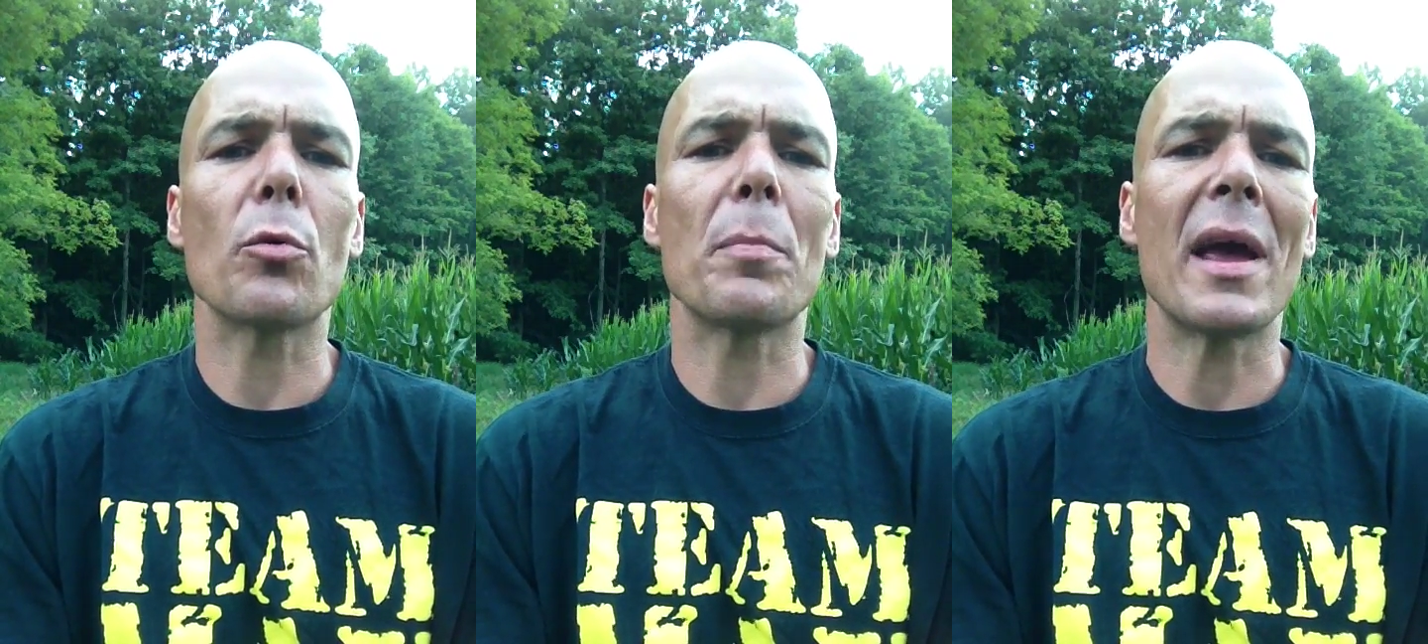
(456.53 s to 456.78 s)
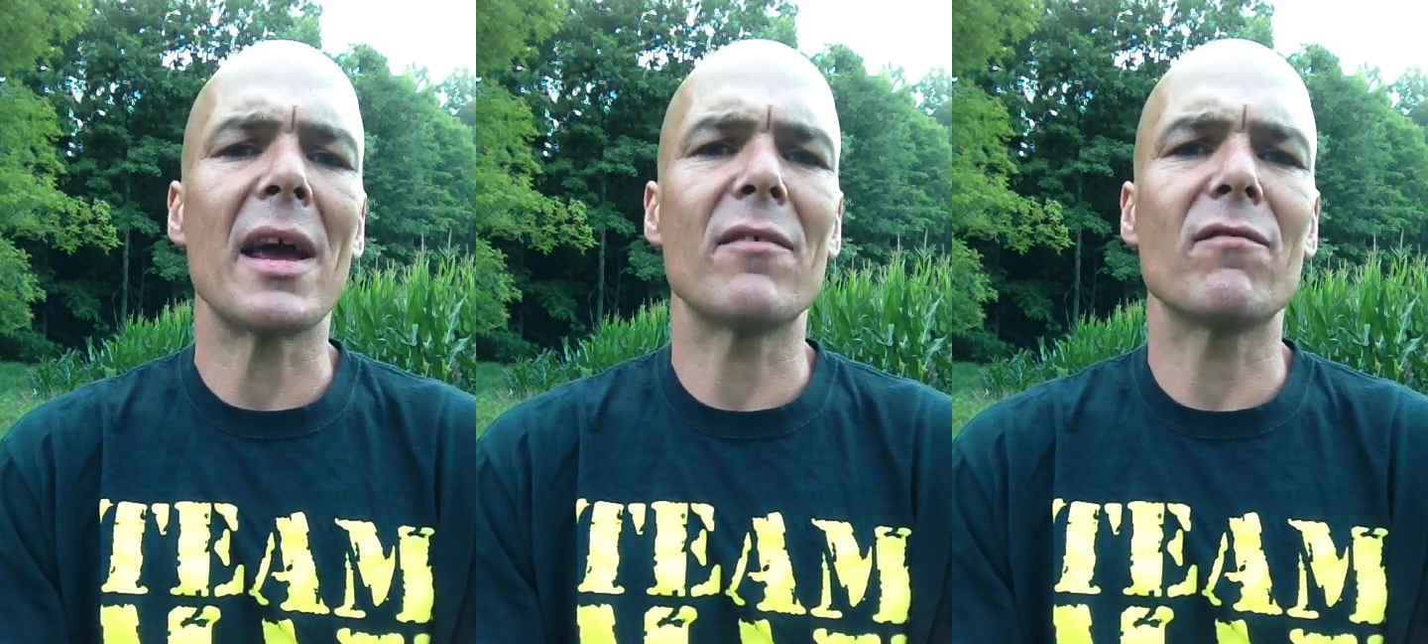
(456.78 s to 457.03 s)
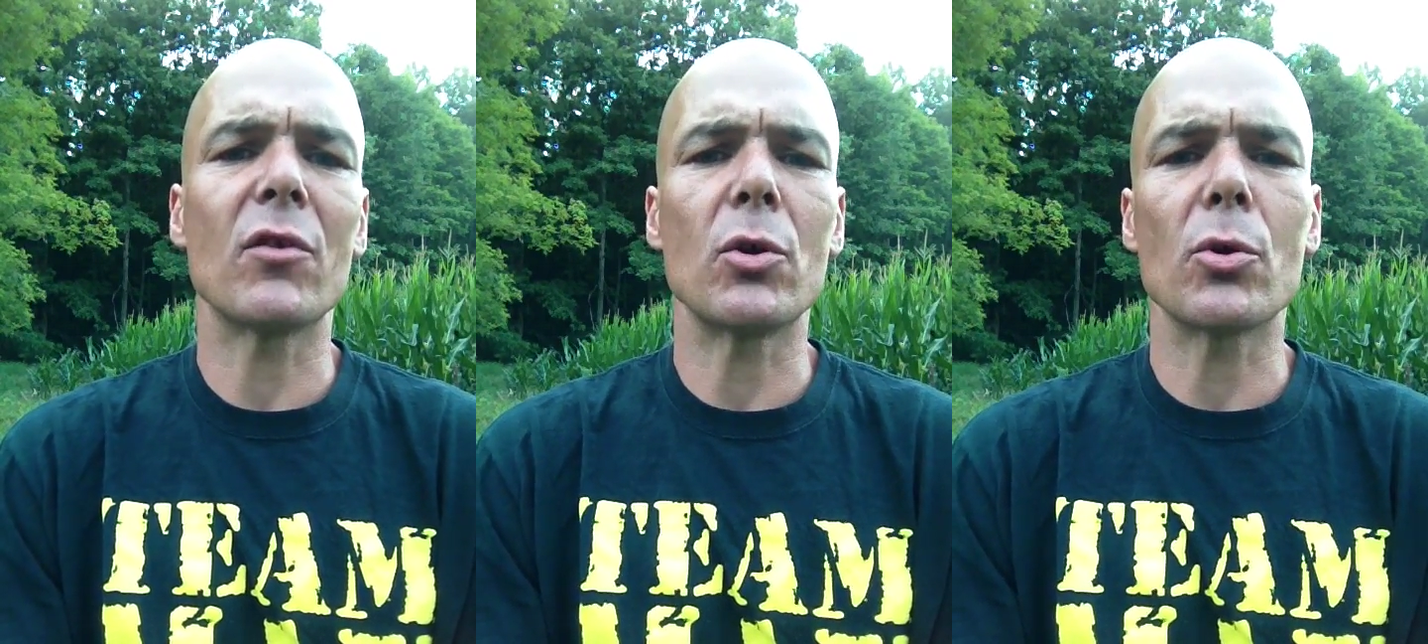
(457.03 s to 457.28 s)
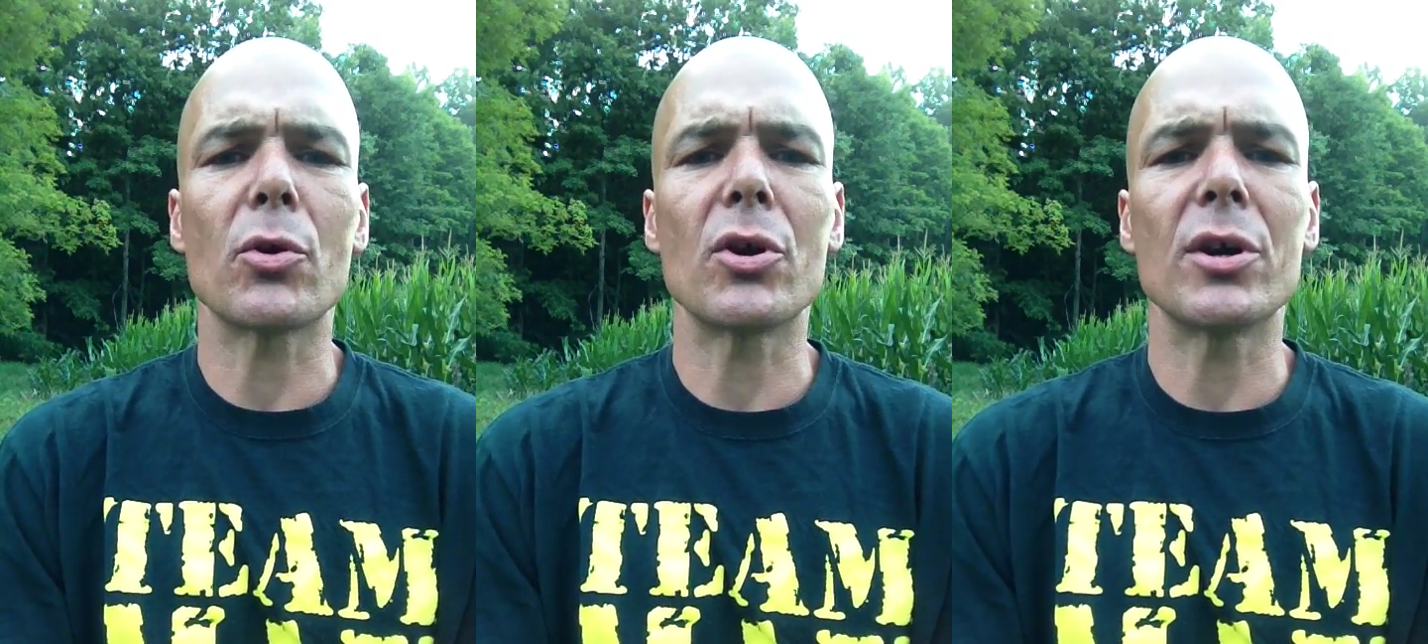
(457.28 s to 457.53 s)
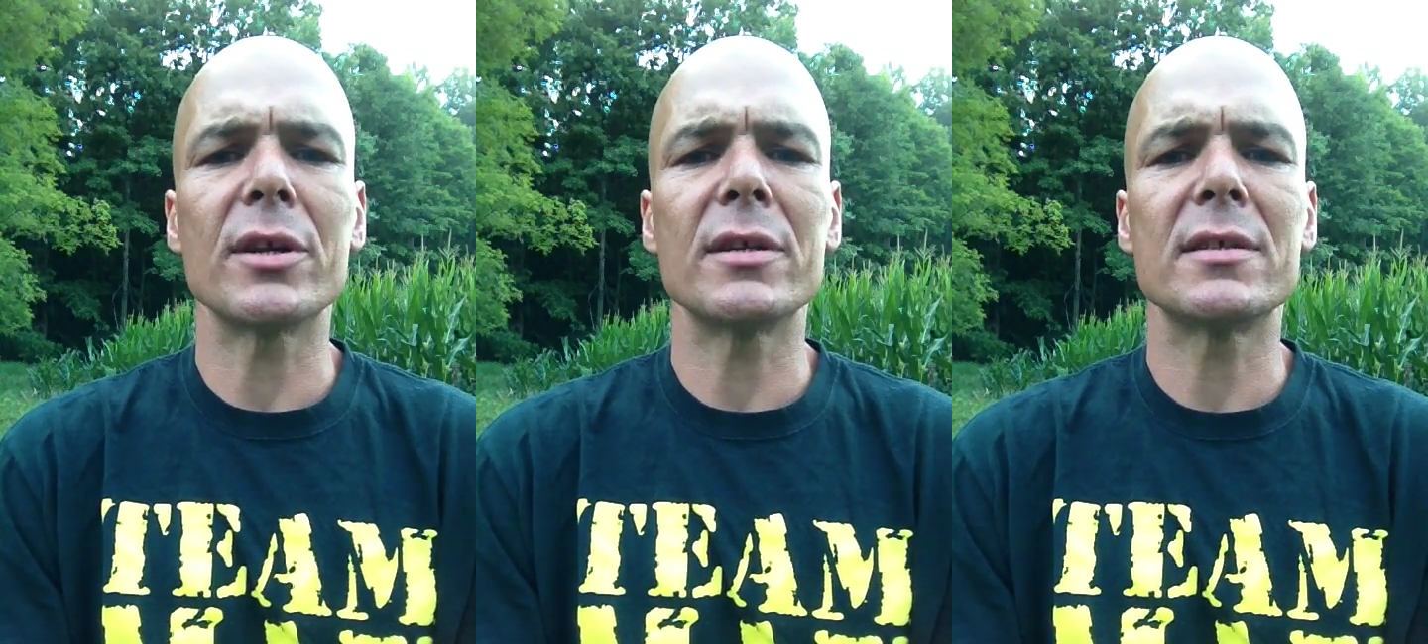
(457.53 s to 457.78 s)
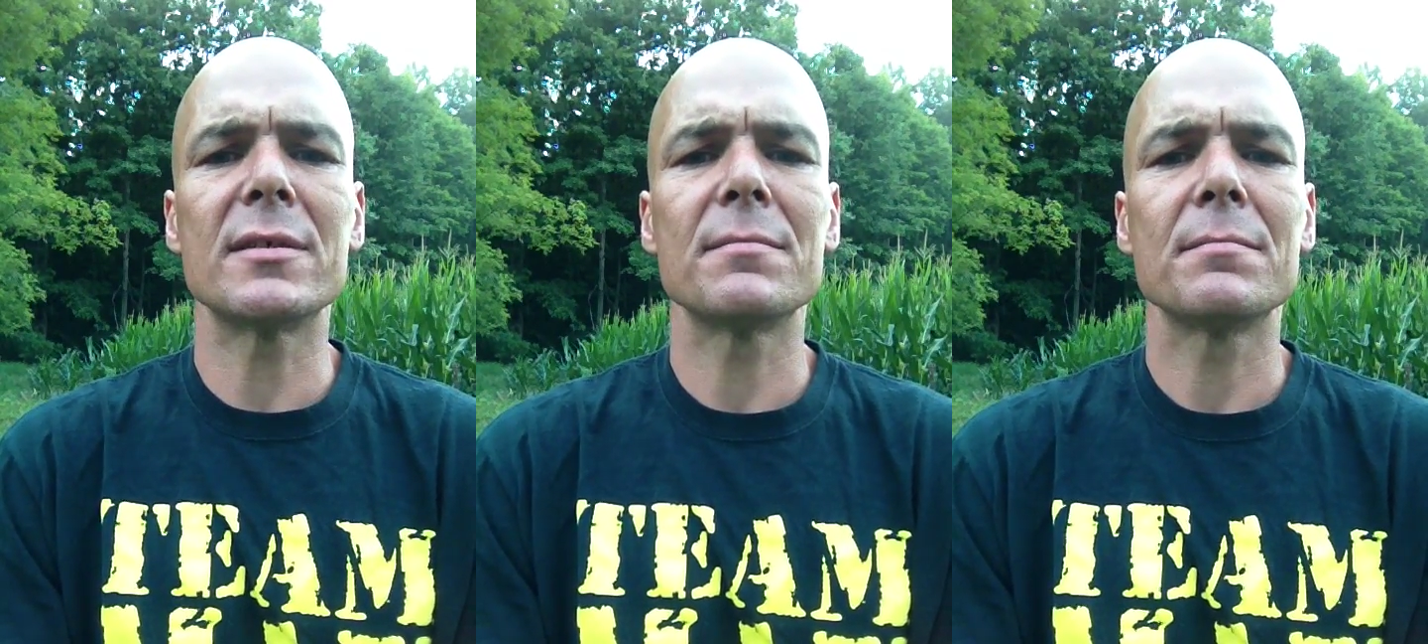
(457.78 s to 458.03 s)
or paying for your
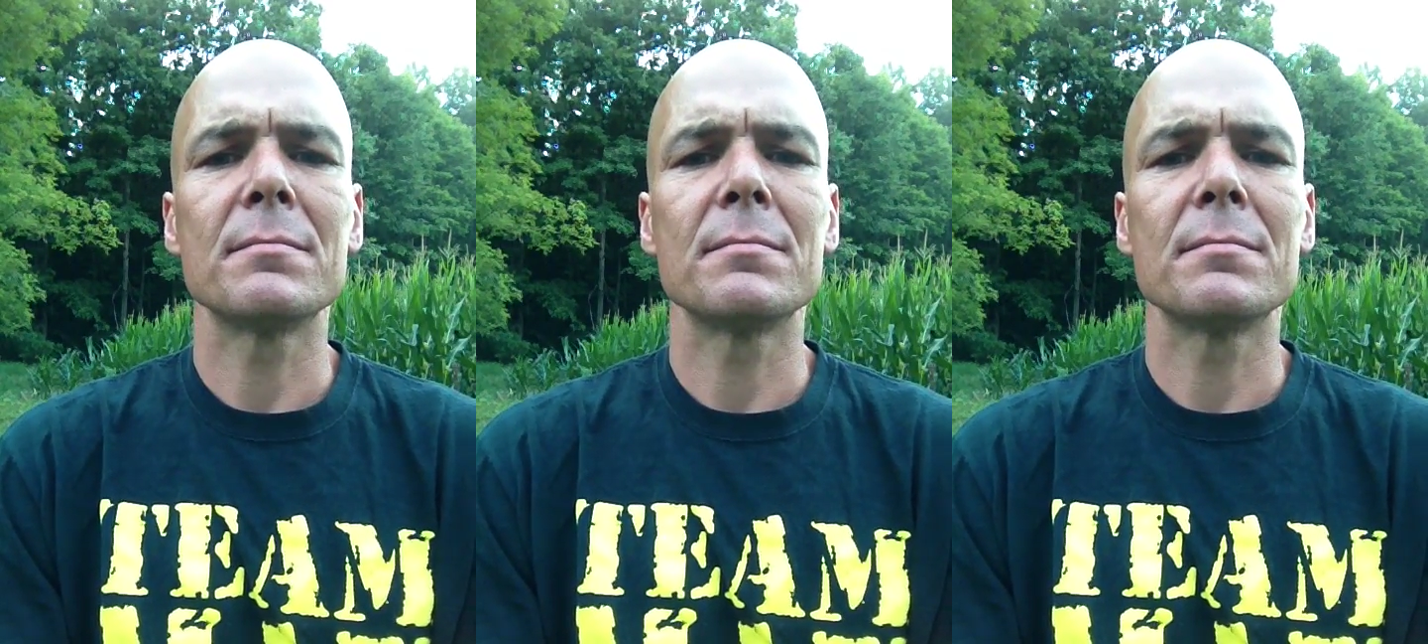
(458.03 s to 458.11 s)
goods